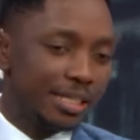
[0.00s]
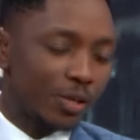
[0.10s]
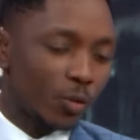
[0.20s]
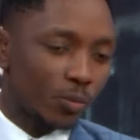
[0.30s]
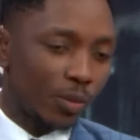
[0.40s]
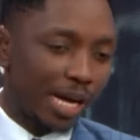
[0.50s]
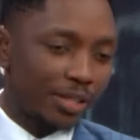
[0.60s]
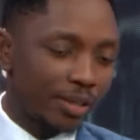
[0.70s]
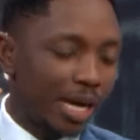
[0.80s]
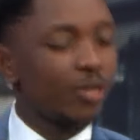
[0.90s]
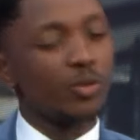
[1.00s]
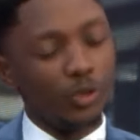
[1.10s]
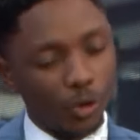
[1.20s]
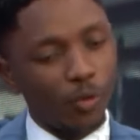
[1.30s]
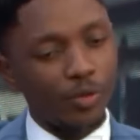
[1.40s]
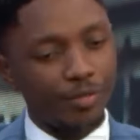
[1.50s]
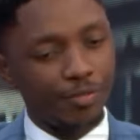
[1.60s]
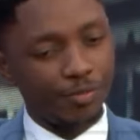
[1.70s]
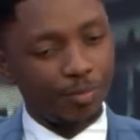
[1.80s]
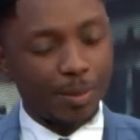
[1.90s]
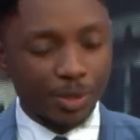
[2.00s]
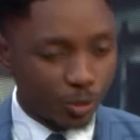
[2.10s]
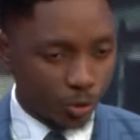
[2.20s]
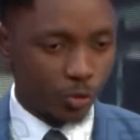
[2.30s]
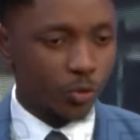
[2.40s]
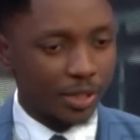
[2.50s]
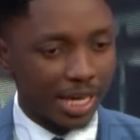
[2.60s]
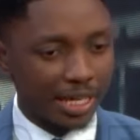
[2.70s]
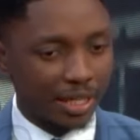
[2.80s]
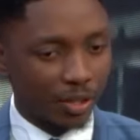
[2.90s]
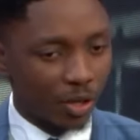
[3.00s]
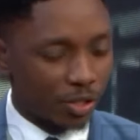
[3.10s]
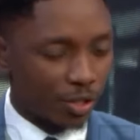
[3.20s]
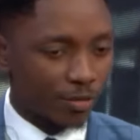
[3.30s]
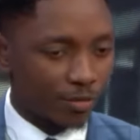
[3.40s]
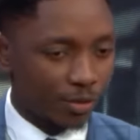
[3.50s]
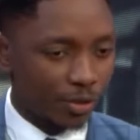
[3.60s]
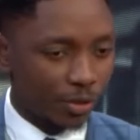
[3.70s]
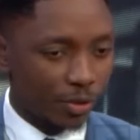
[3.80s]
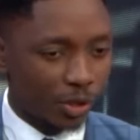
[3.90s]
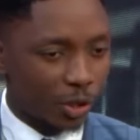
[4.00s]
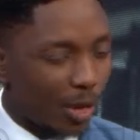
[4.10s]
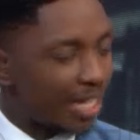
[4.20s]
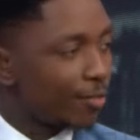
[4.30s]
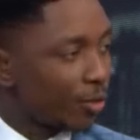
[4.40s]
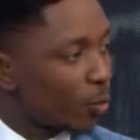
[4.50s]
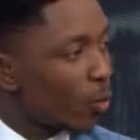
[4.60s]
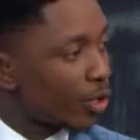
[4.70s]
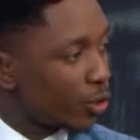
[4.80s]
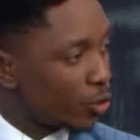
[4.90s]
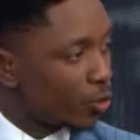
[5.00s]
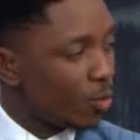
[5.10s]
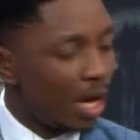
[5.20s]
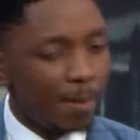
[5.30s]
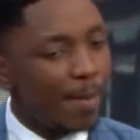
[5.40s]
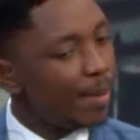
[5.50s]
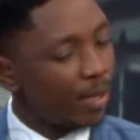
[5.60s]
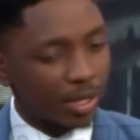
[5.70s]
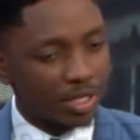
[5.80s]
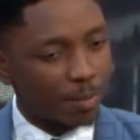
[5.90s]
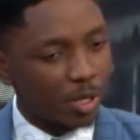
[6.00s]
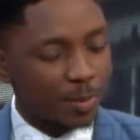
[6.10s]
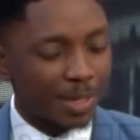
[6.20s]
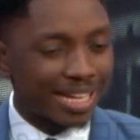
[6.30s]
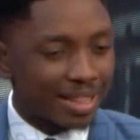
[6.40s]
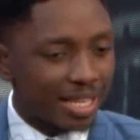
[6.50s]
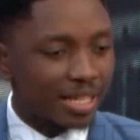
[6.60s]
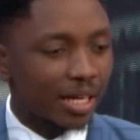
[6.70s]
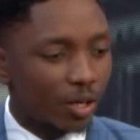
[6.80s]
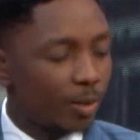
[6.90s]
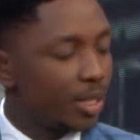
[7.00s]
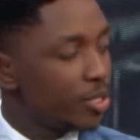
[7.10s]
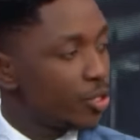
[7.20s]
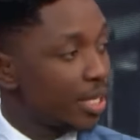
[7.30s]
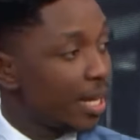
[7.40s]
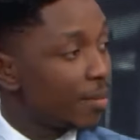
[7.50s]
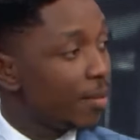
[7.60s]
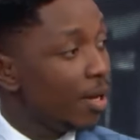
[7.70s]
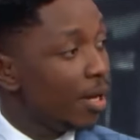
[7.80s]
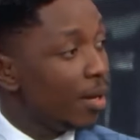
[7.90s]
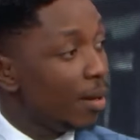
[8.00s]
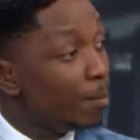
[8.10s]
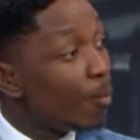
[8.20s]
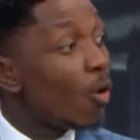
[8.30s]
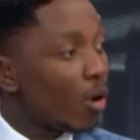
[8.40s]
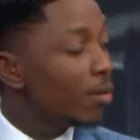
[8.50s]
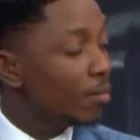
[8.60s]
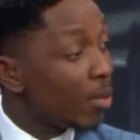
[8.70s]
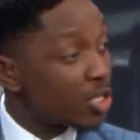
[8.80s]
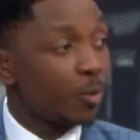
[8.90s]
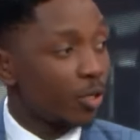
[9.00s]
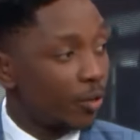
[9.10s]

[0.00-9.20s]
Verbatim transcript: They don't, I, I don't know if, maybe you do get a lot of, you know, credit for the work you do. Maybe not as much, but I think that comedians should get more, much